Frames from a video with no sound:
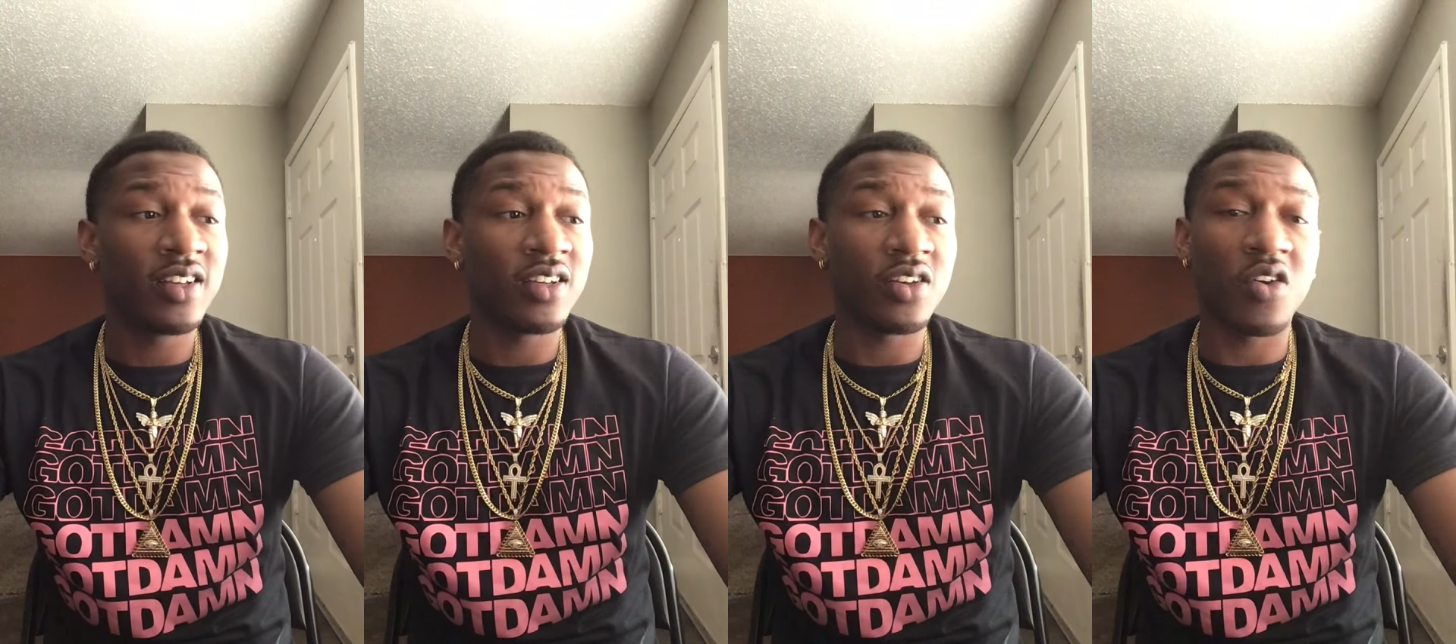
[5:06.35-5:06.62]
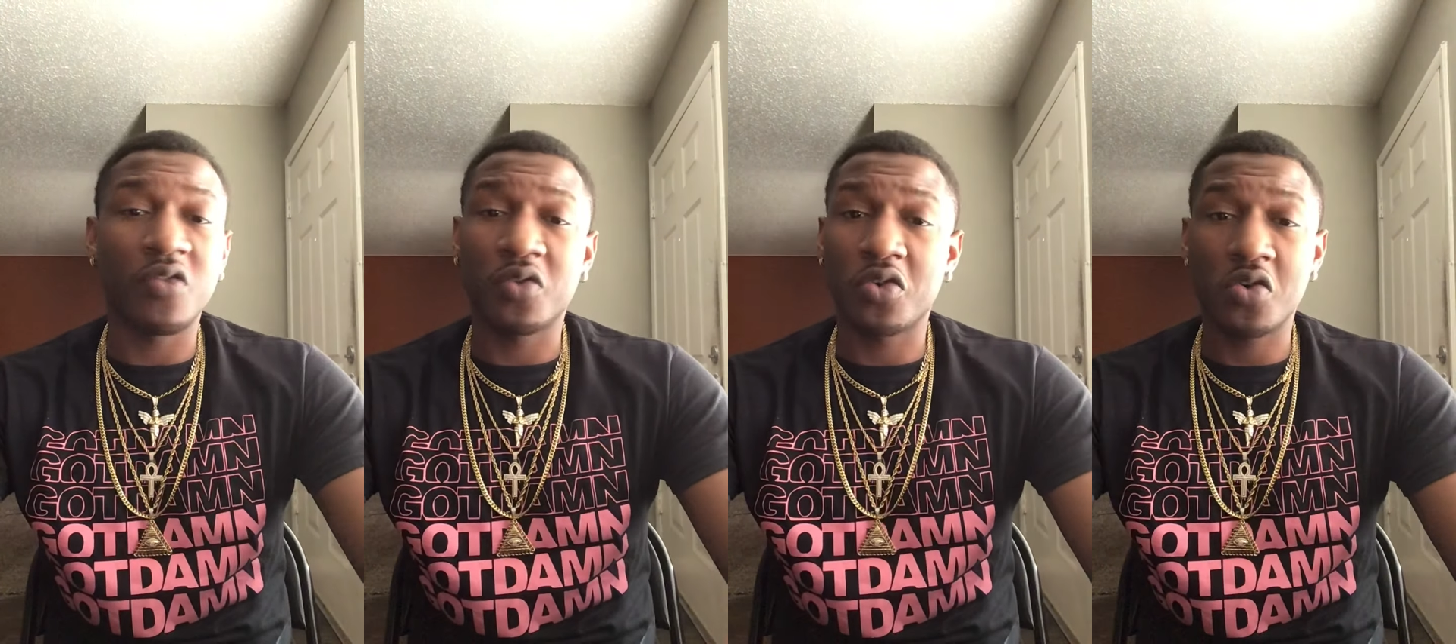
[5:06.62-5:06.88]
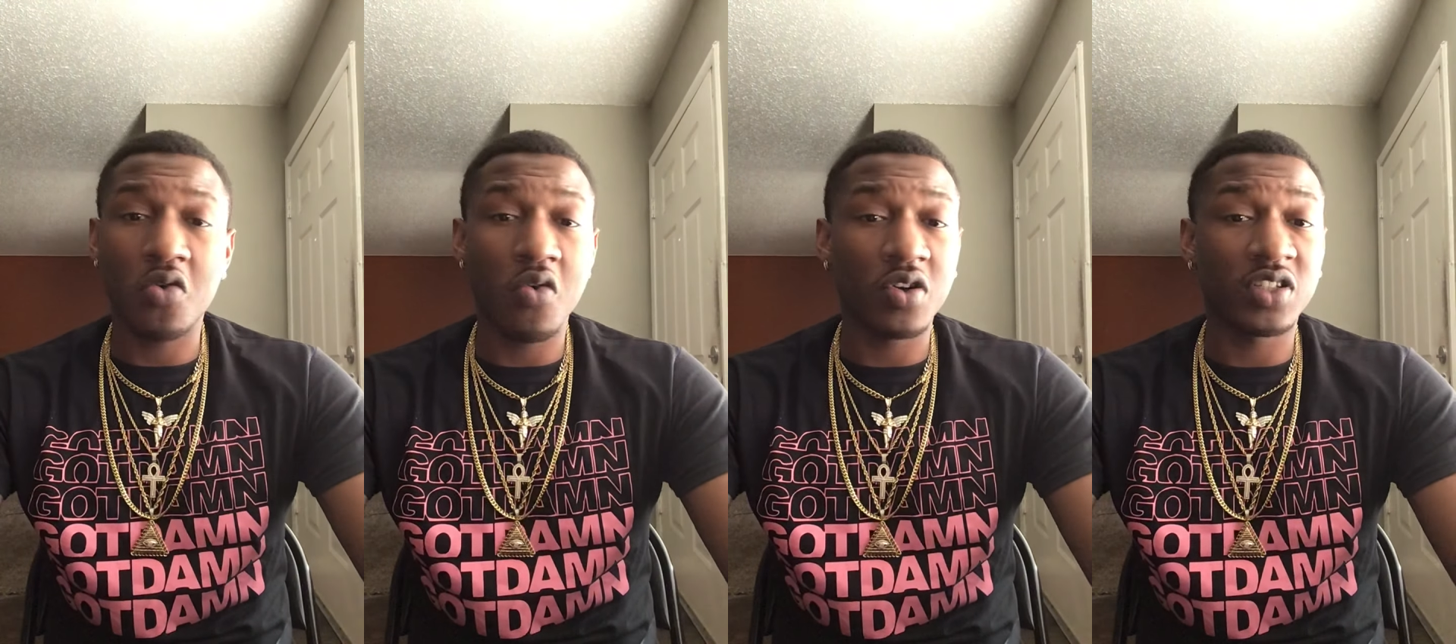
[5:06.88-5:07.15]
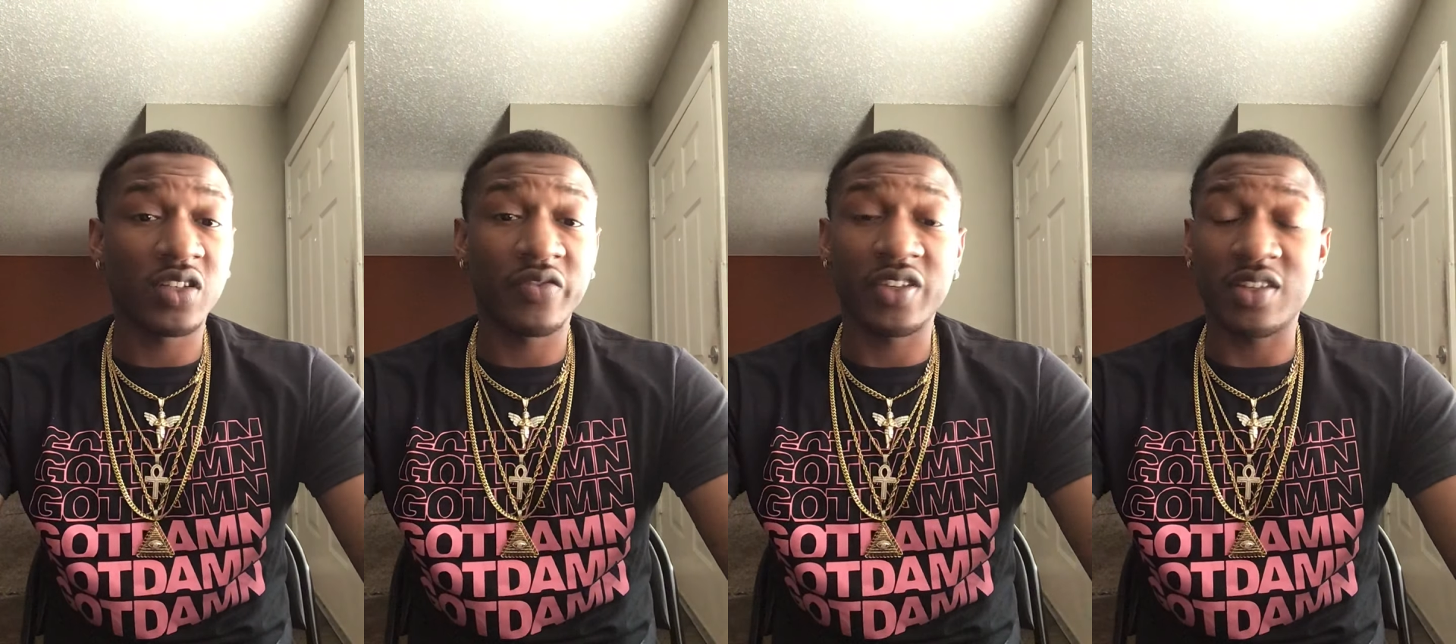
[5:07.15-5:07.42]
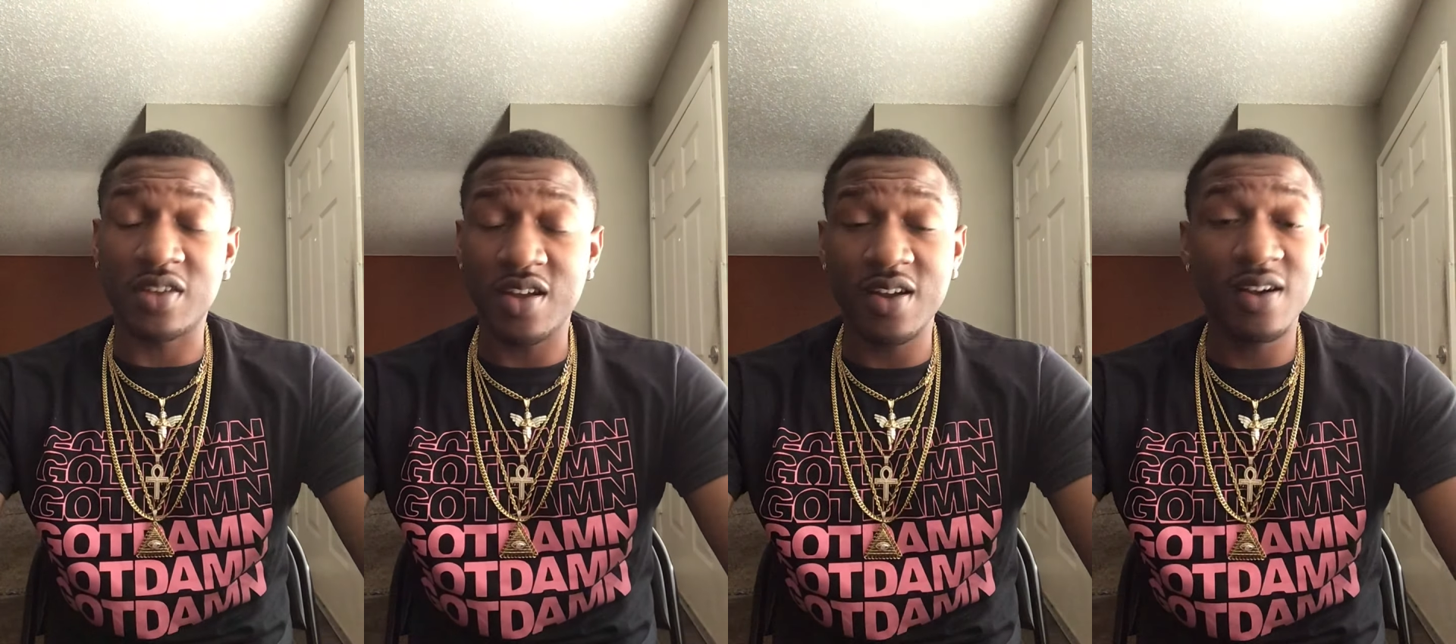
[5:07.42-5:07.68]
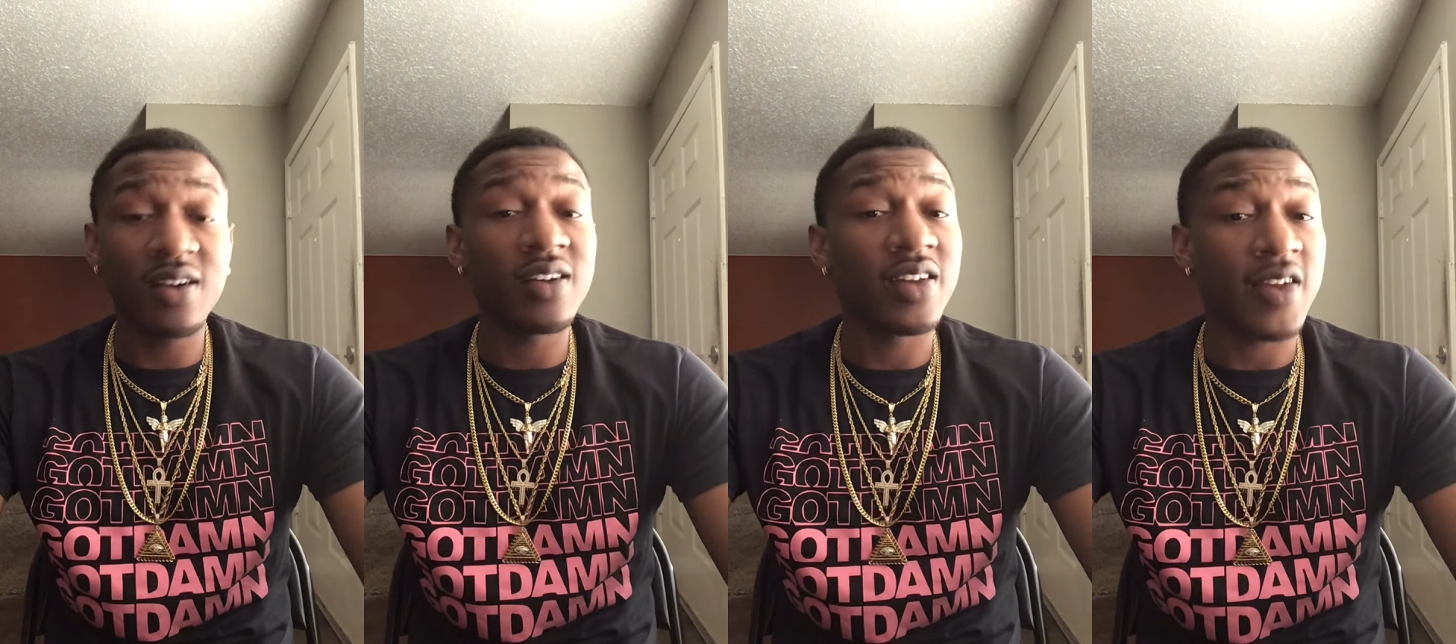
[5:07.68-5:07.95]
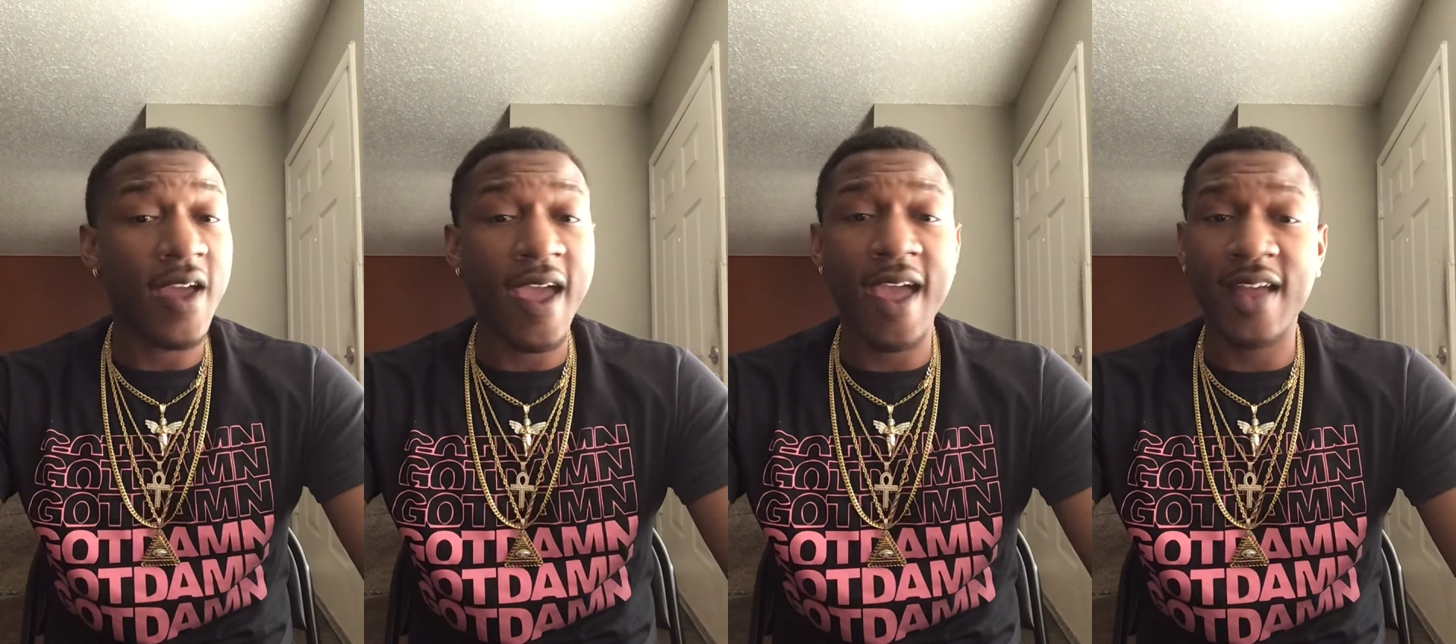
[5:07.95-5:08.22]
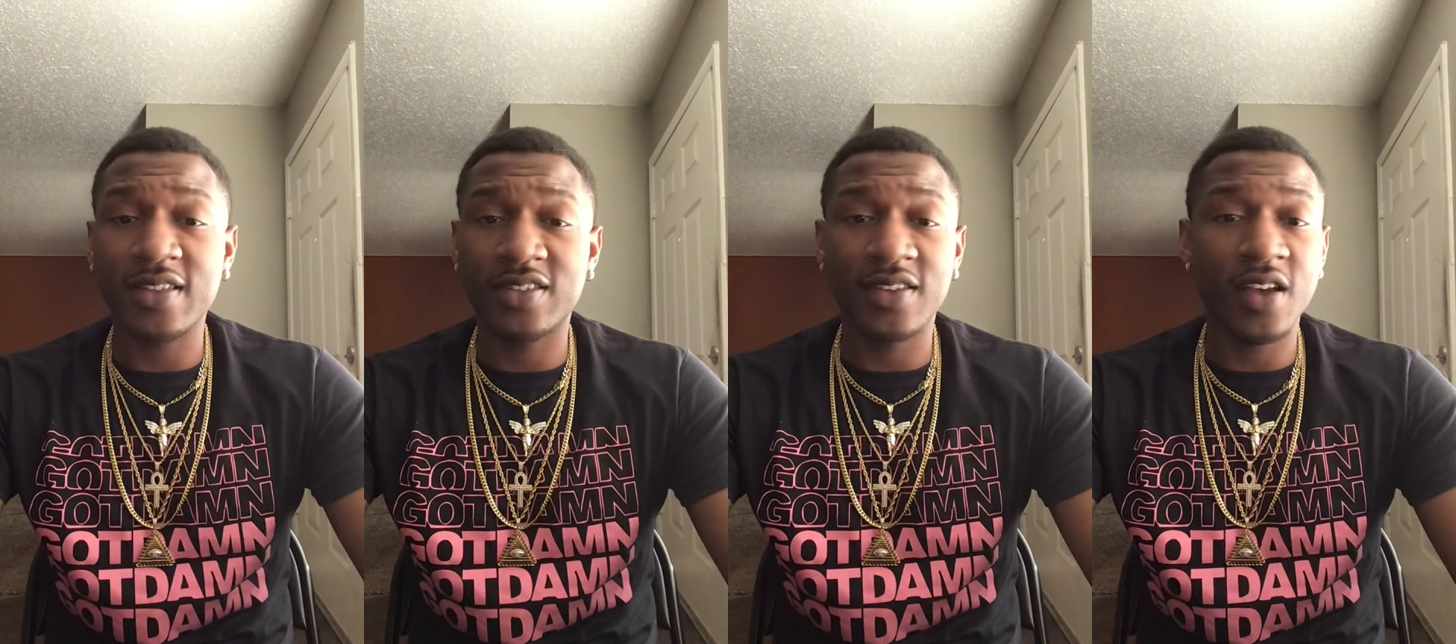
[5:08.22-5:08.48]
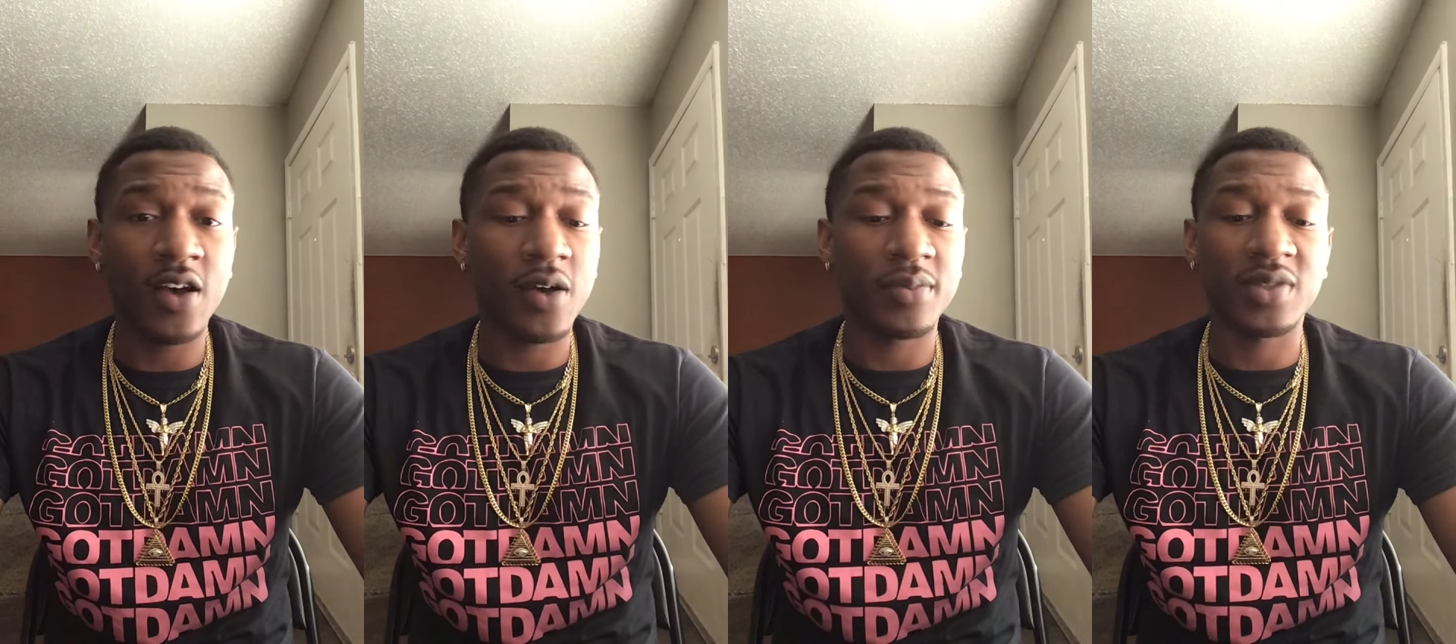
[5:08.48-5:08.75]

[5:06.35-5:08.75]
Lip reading: Over a course of a year, it adds up.